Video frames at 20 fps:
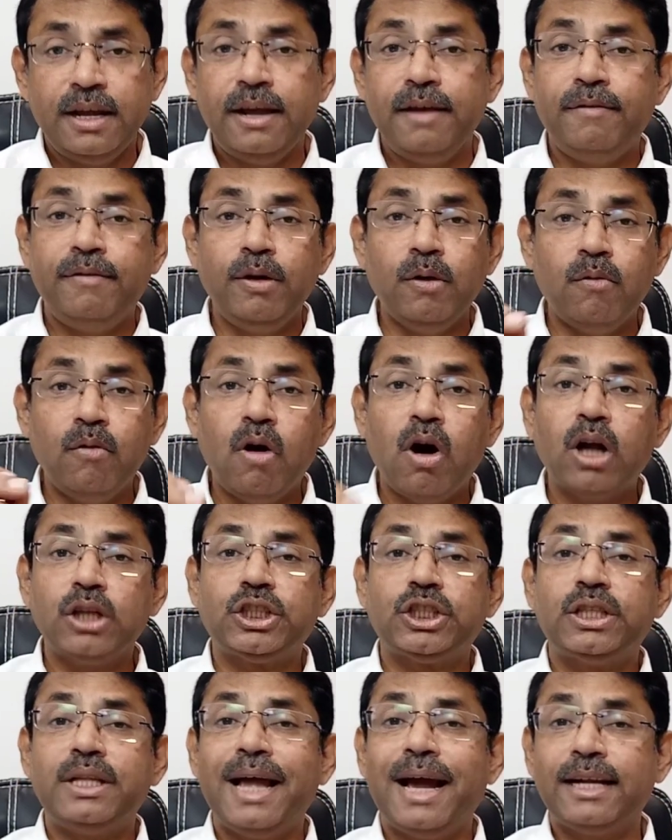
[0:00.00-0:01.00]
If you
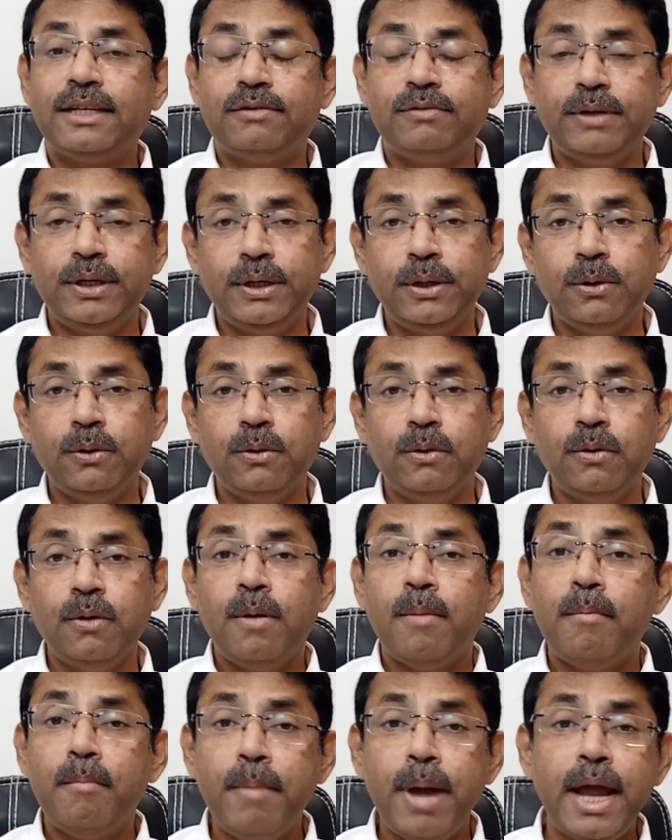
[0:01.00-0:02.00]
watch that
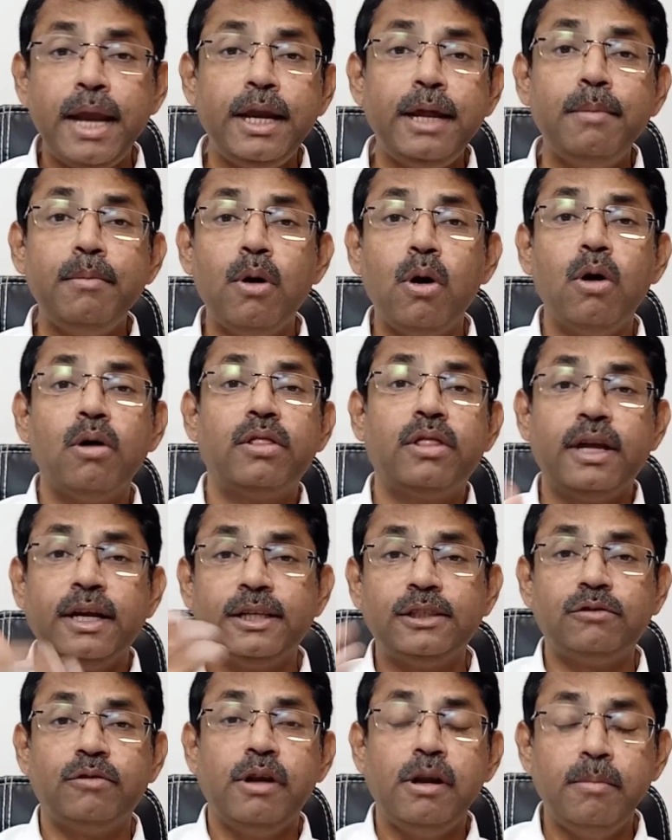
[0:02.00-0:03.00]
video, many more
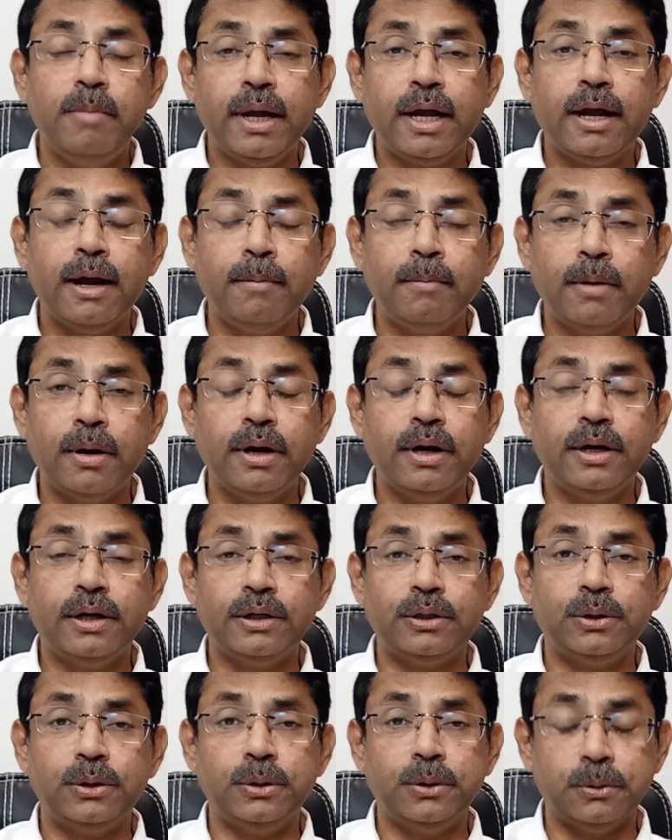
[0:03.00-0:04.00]
things will become
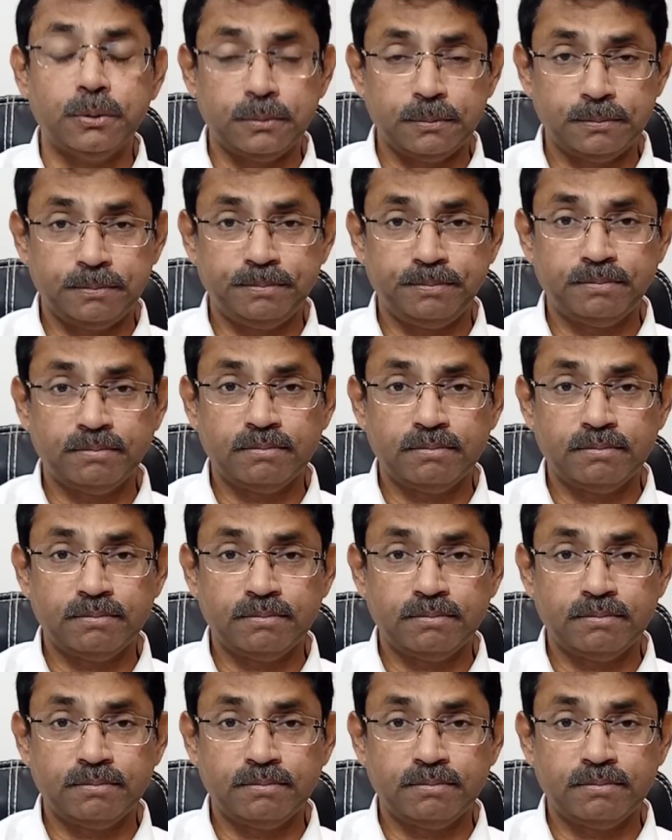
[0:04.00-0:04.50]
clear to you.